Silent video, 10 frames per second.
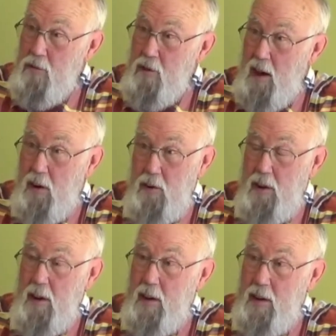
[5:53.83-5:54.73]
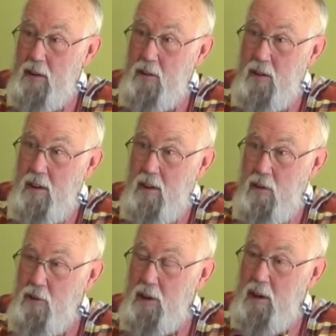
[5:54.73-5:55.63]
Saturday, and
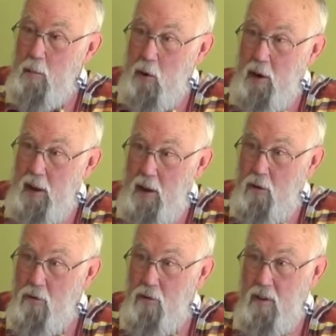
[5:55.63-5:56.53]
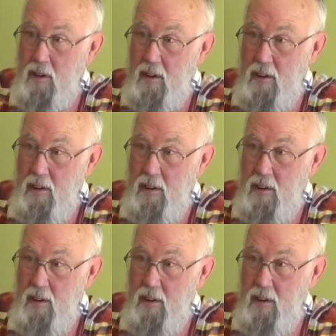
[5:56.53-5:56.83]
Sunday mornings,